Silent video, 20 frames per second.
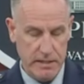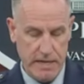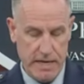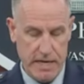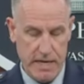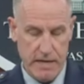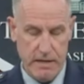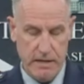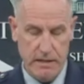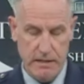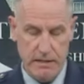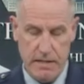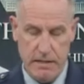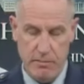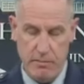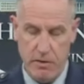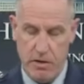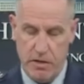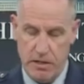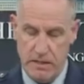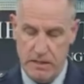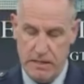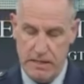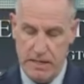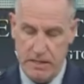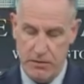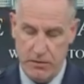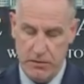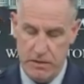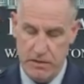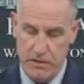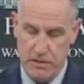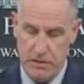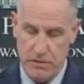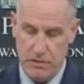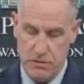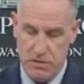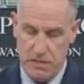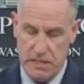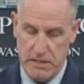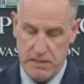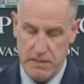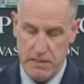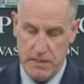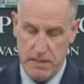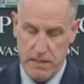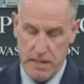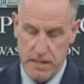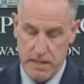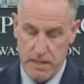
Canada, Denmark, the Netherlands, and New Zealand,